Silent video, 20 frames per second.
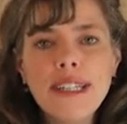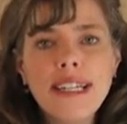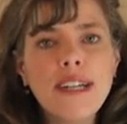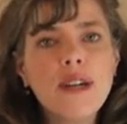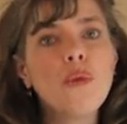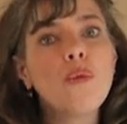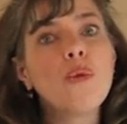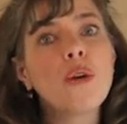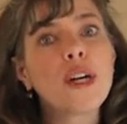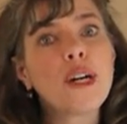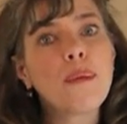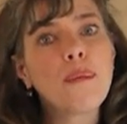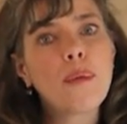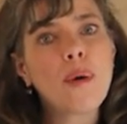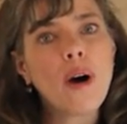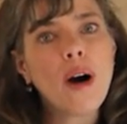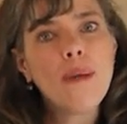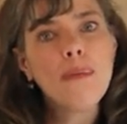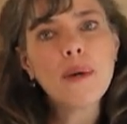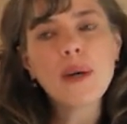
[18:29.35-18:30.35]
They don't work
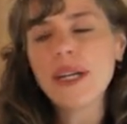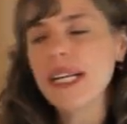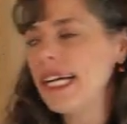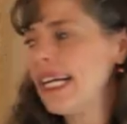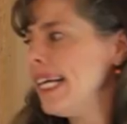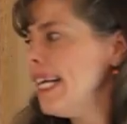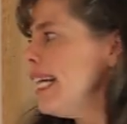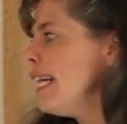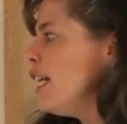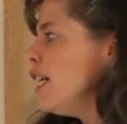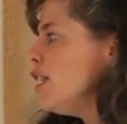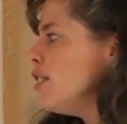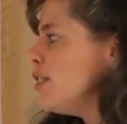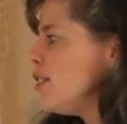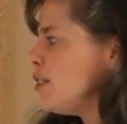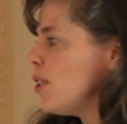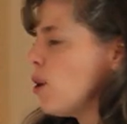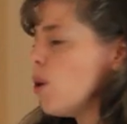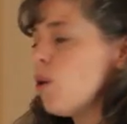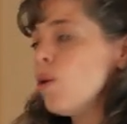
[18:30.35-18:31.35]
properly.
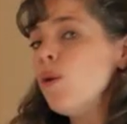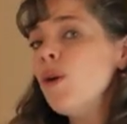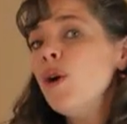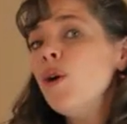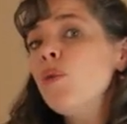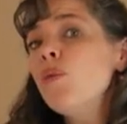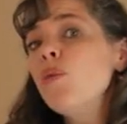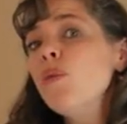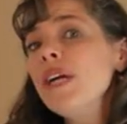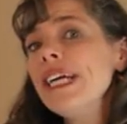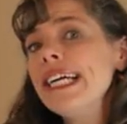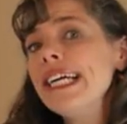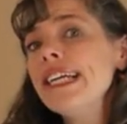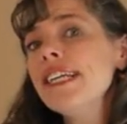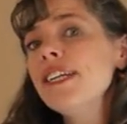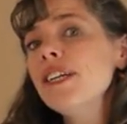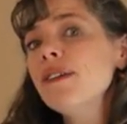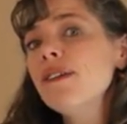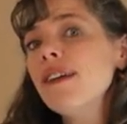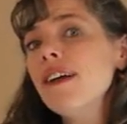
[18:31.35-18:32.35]
So we
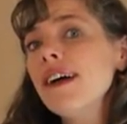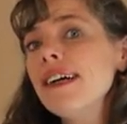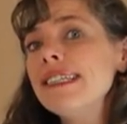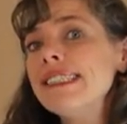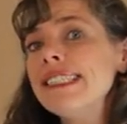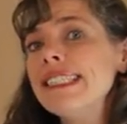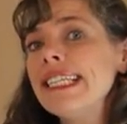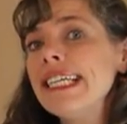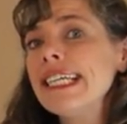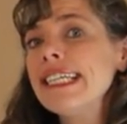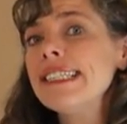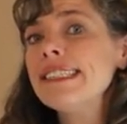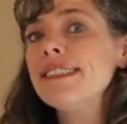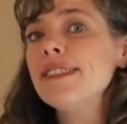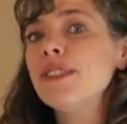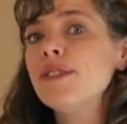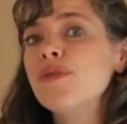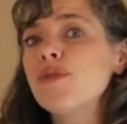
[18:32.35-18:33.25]
can utilize things,